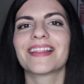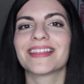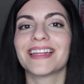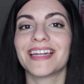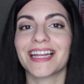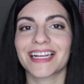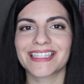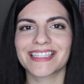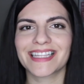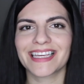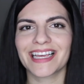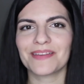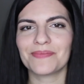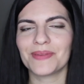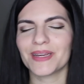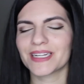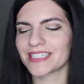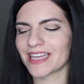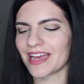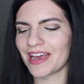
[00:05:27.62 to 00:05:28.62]
The next thing I
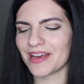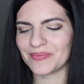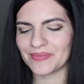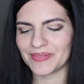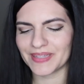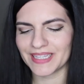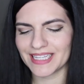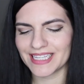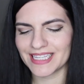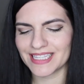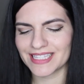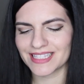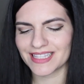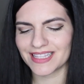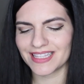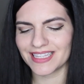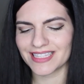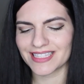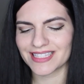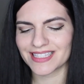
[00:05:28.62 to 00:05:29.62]
picked up is
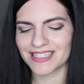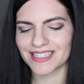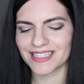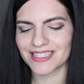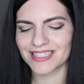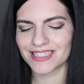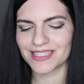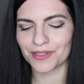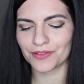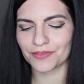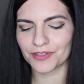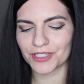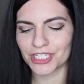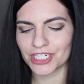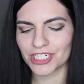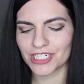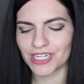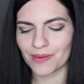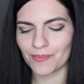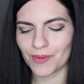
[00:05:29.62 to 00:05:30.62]
this silver
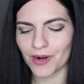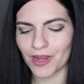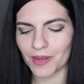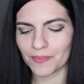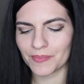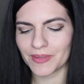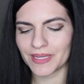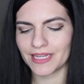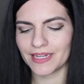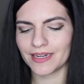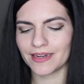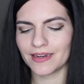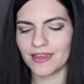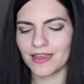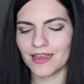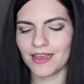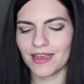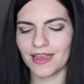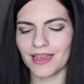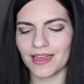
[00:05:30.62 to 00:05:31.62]
shamrock pin,
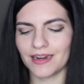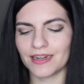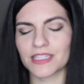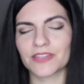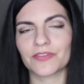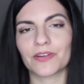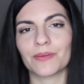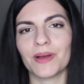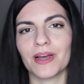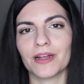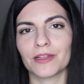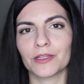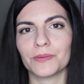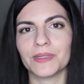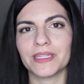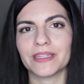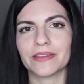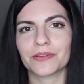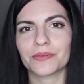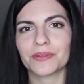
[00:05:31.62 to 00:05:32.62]
and it's from
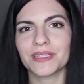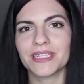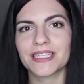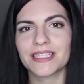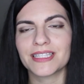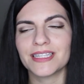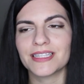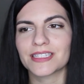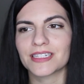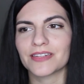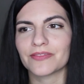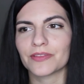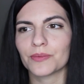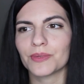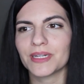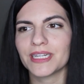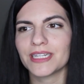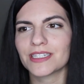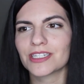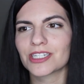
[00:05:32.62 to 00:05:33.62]
Halloween 3 Season of the
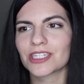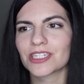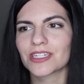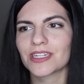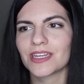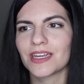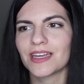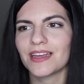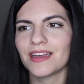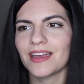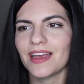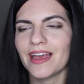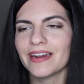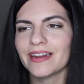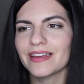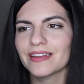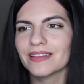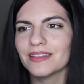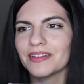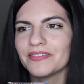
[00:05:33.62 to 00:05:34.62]
Witch. And
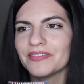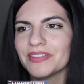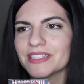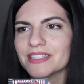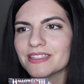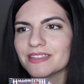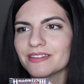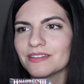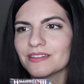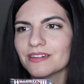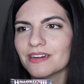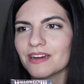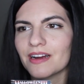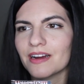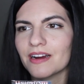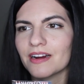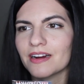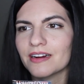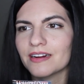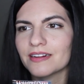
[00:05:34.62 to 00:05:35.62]
I love this little
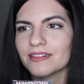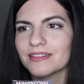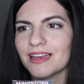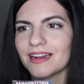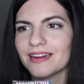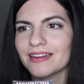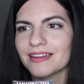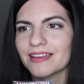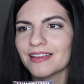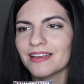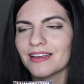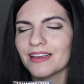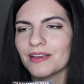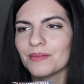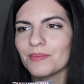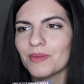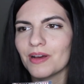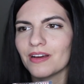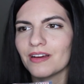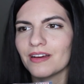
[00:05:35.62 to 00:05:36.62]
card that it
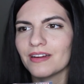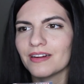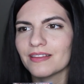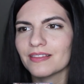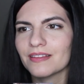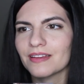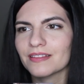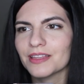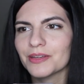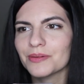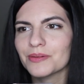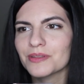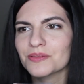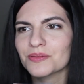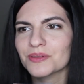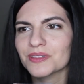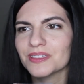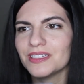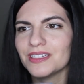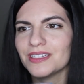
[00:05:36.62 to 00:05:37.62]
came on. I thought that
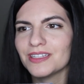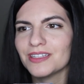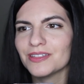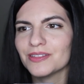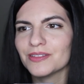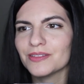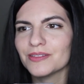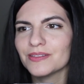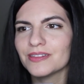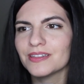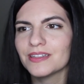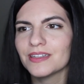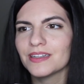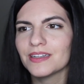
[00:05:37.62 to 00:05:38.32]
was really cute.